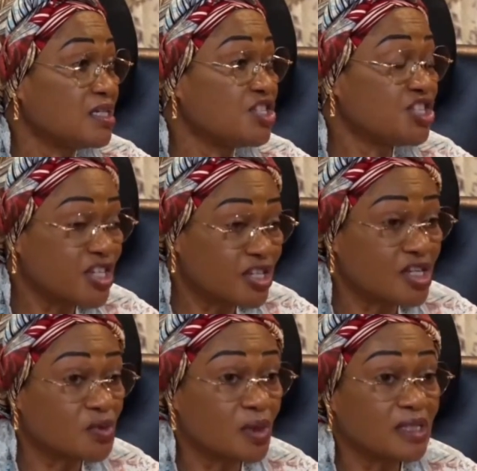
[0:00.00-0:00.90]

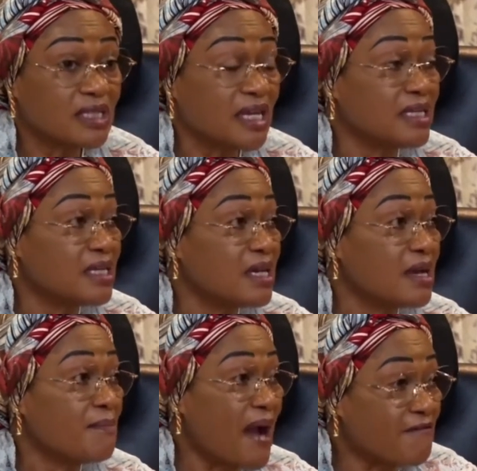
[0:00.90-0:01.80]
Jesus was saying,
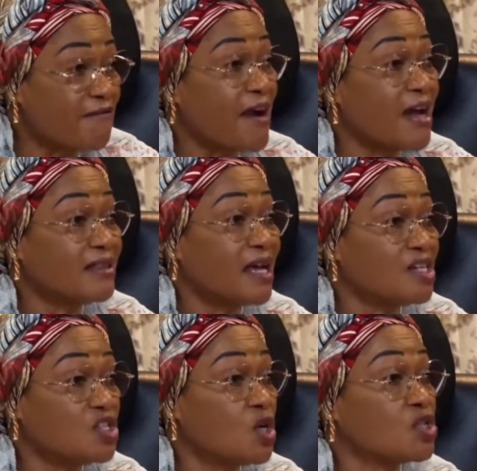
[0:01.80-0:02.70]
my
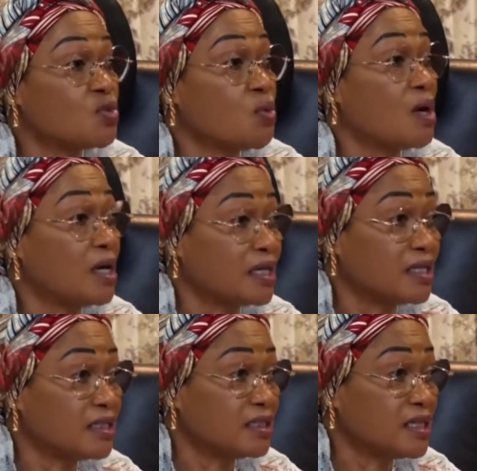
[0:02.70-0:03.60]
Father does
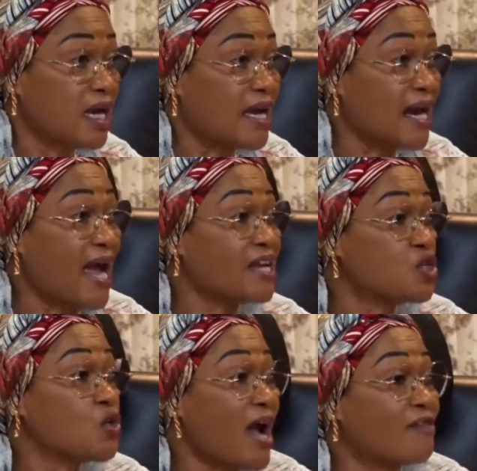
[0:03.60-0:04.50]
work, and I
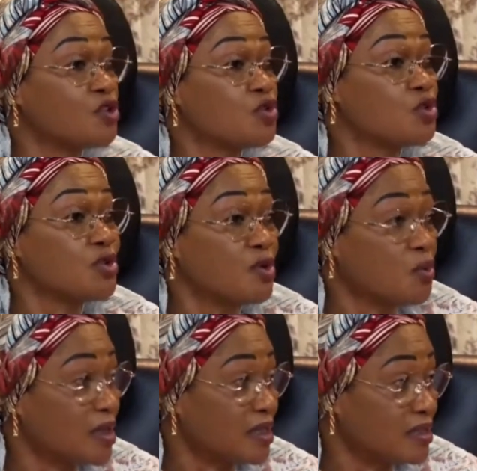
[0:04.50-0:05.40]
too have to do the
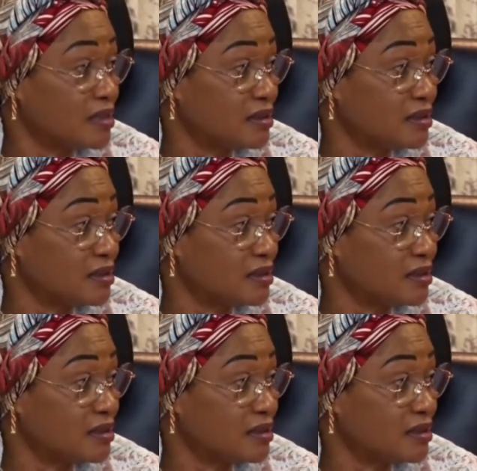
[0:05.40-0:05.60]
work.